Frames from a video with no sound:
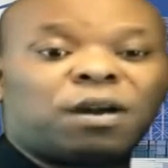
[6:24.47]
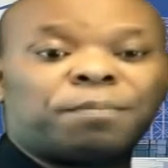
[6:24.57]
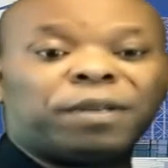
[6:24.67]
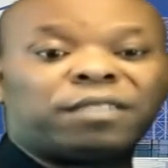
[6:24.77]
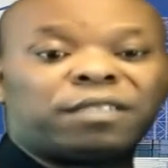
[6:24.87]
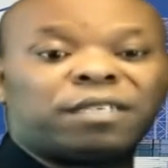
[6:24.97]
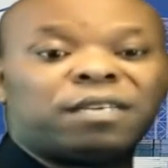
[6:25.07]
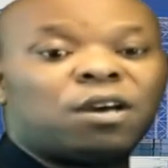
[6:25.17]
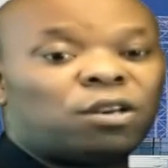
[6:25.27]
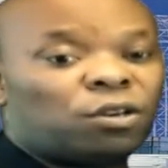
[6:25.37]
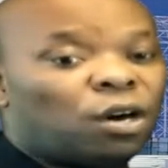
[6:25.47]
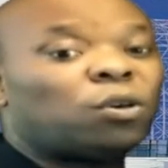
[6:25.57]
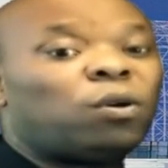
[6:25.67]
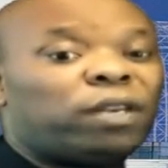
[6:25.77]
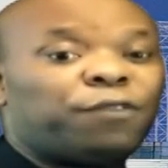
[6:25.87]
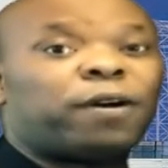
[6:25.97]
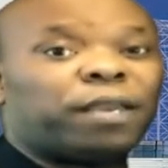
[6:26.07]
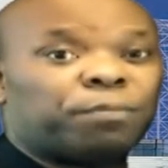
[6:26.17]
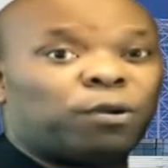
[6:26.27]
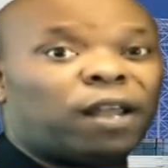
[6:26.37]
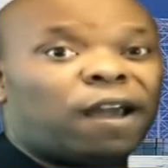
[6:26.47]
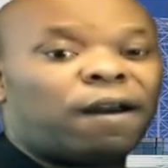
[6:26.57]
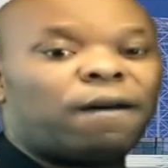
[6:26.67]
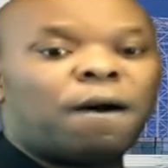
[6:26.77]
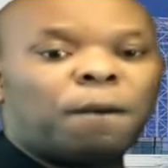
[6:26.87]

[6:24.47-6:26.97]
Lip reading: community not only for Ebola,